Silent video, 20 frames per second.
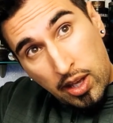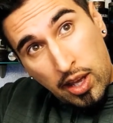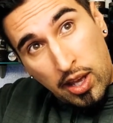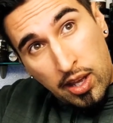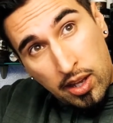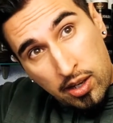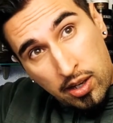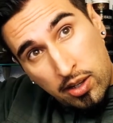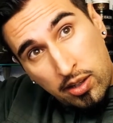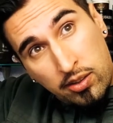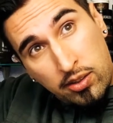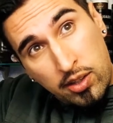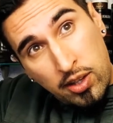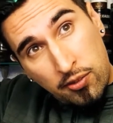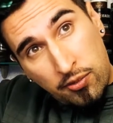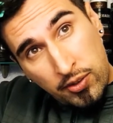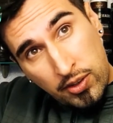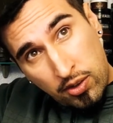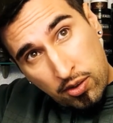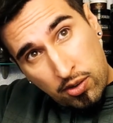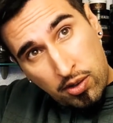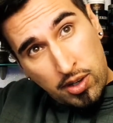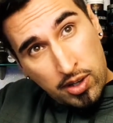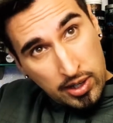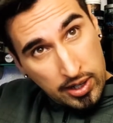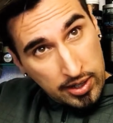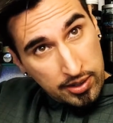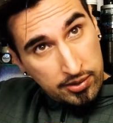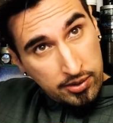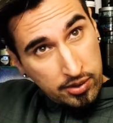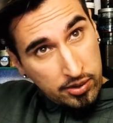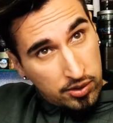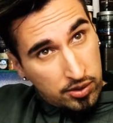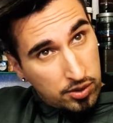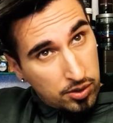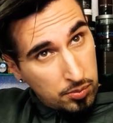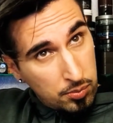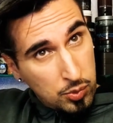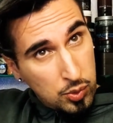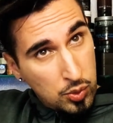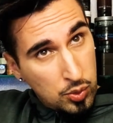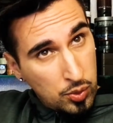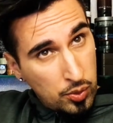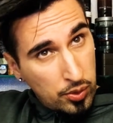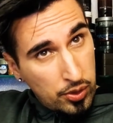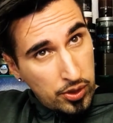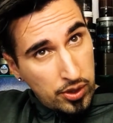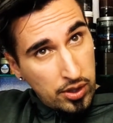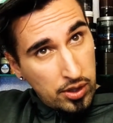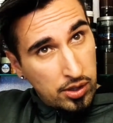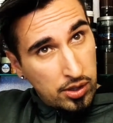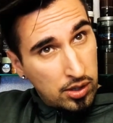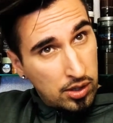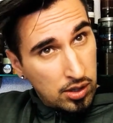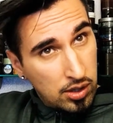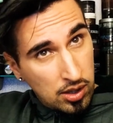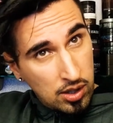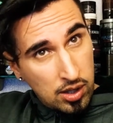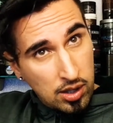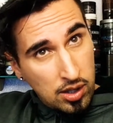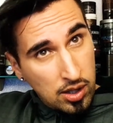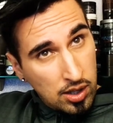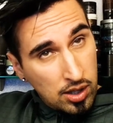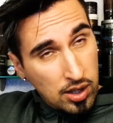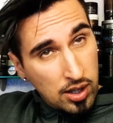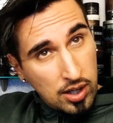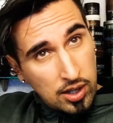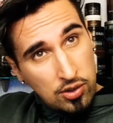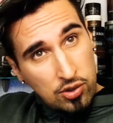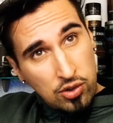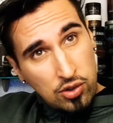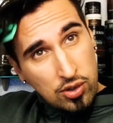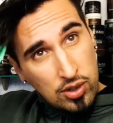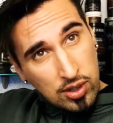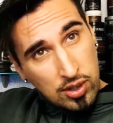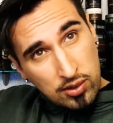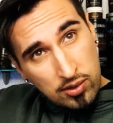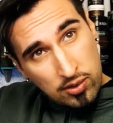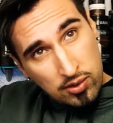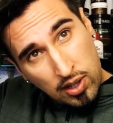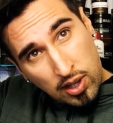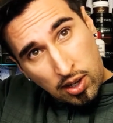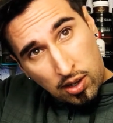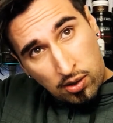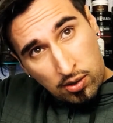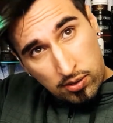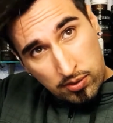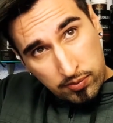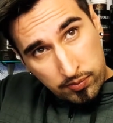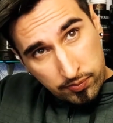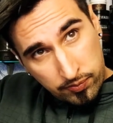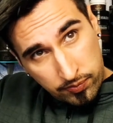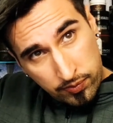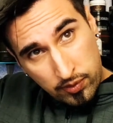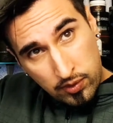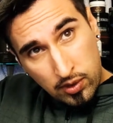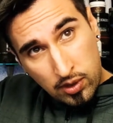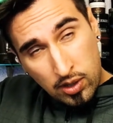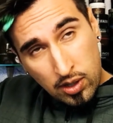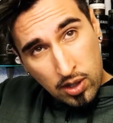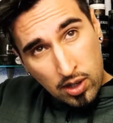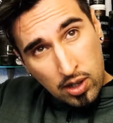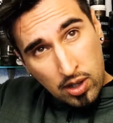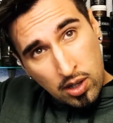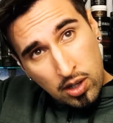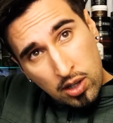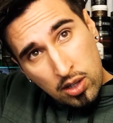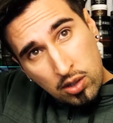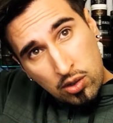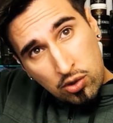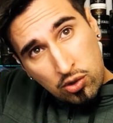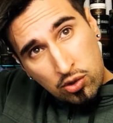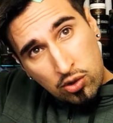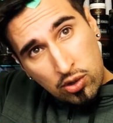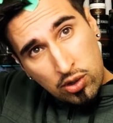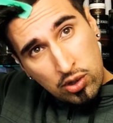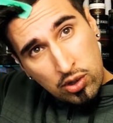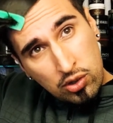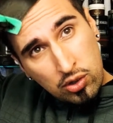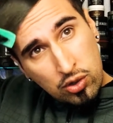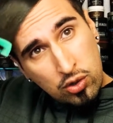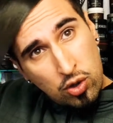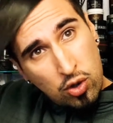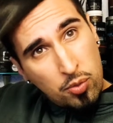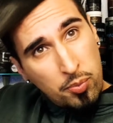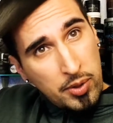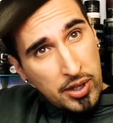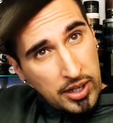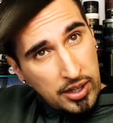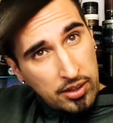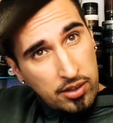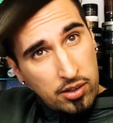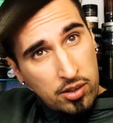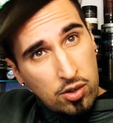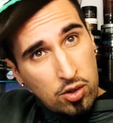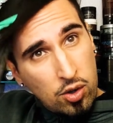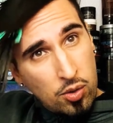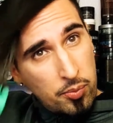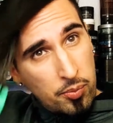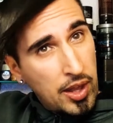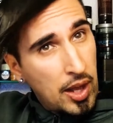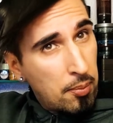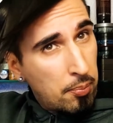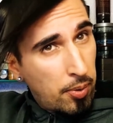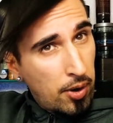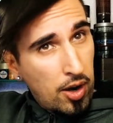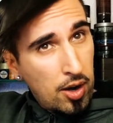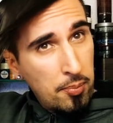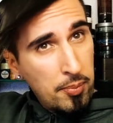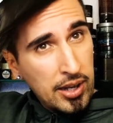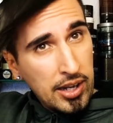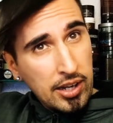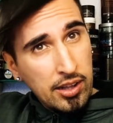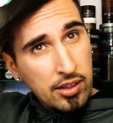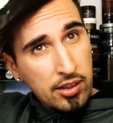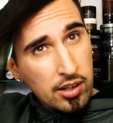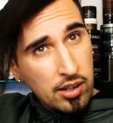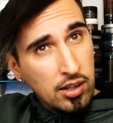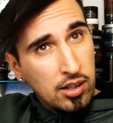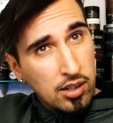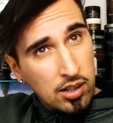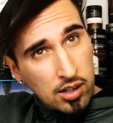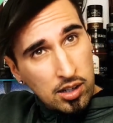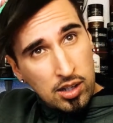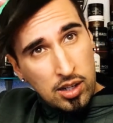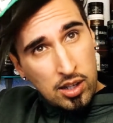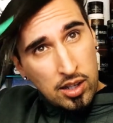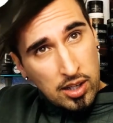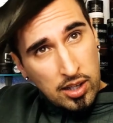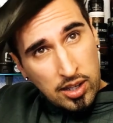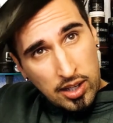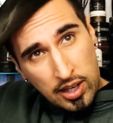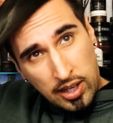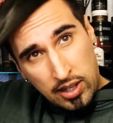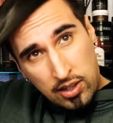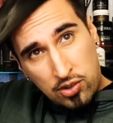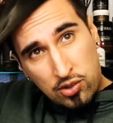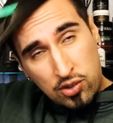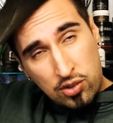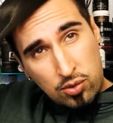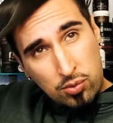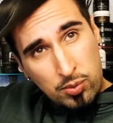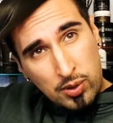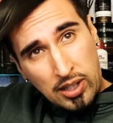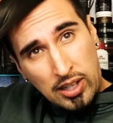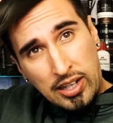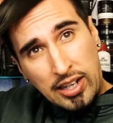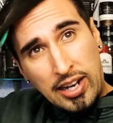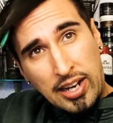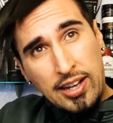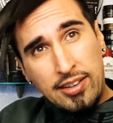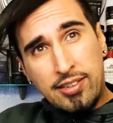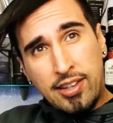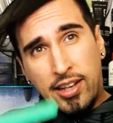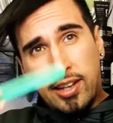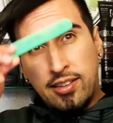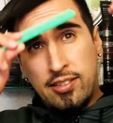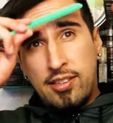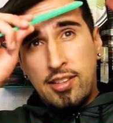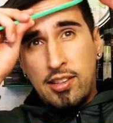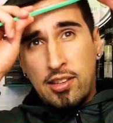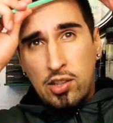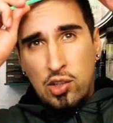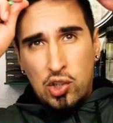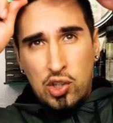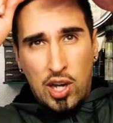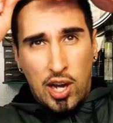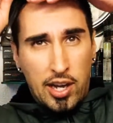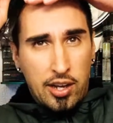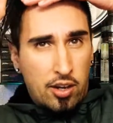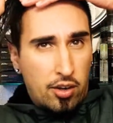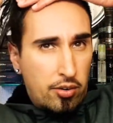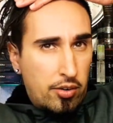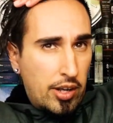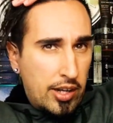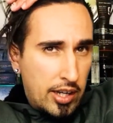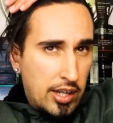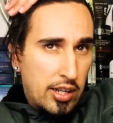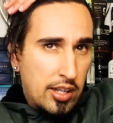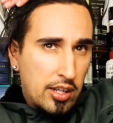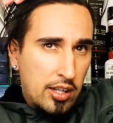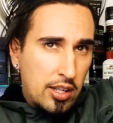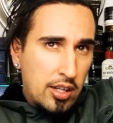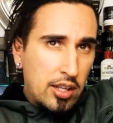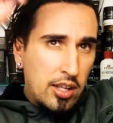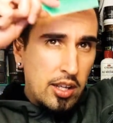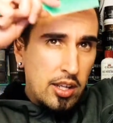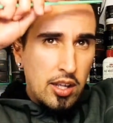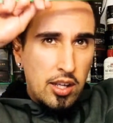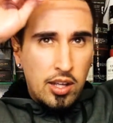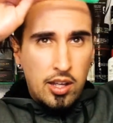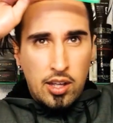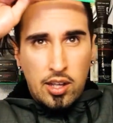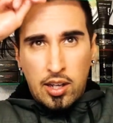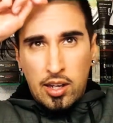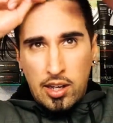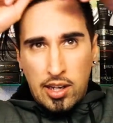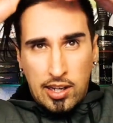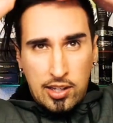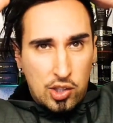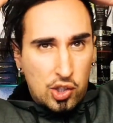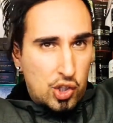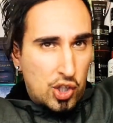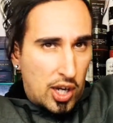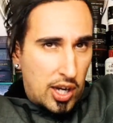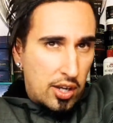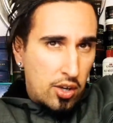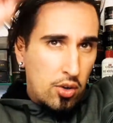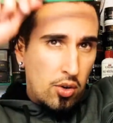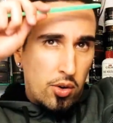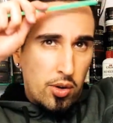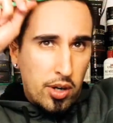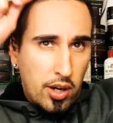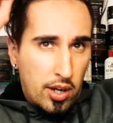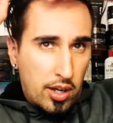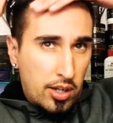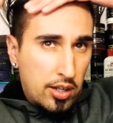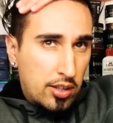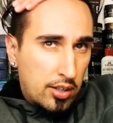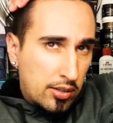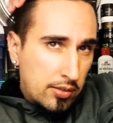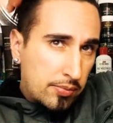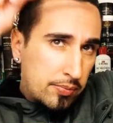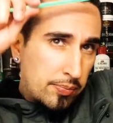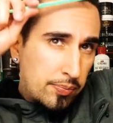And it's definitely going in nice and smooth as you can tell. Sure, just comb it in there, comb that pomade in there and it's just really nice. I could see the shine already. Nice shine going on.